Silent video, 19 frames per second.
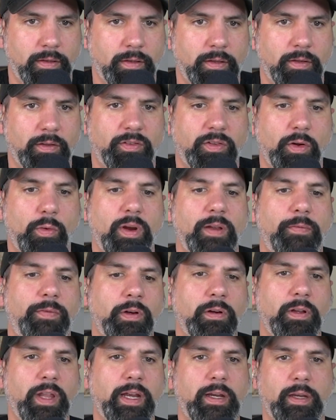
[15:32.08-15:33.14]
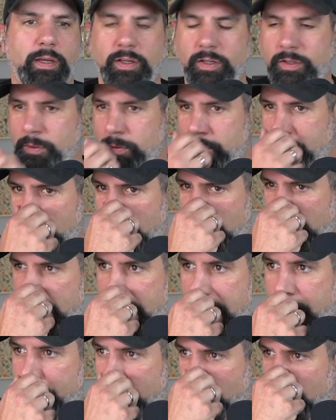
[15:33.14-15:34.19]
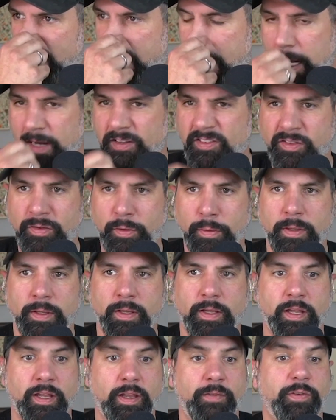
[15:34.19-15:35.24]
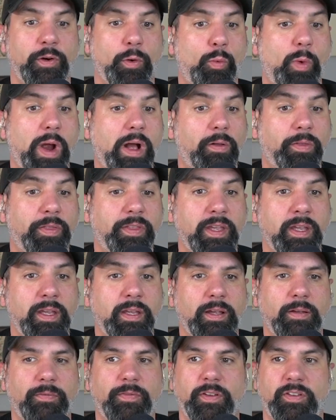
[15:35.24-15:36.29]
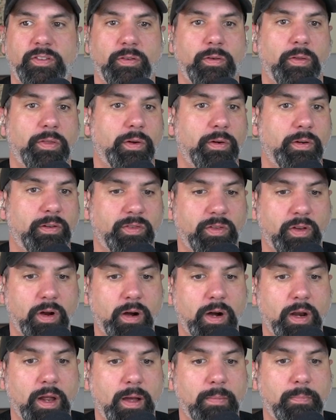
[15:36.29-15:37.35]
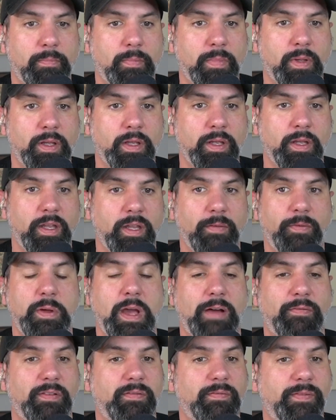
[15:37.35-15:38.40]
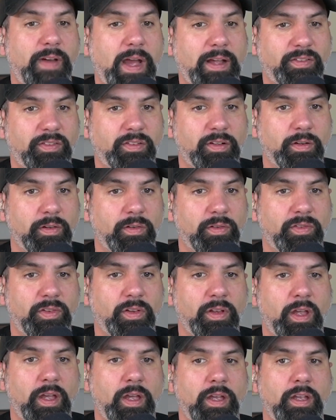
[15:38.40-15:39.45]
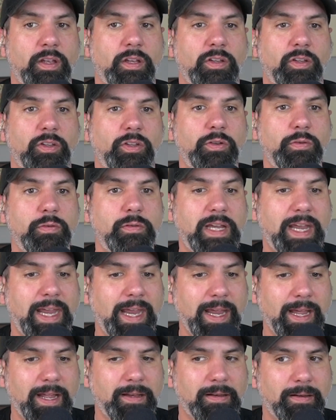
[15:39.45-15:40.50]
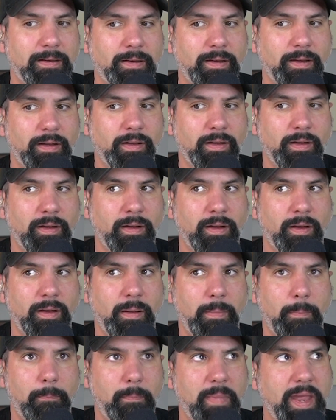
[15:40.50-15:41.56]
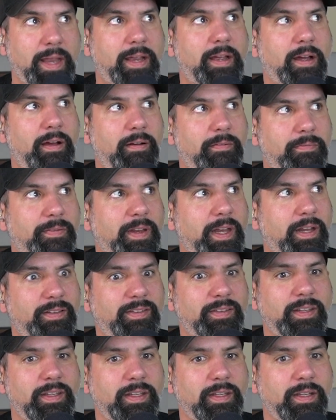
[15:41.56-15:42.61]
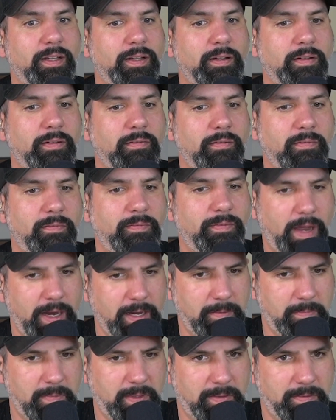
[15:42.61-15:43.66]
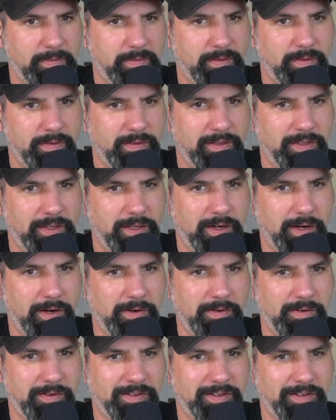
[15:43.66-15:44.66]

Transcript: So if you're like hugely capitalized, if you're wealthy, if it's your third startup, if you have investors, you can make a fancy vitamin, you know?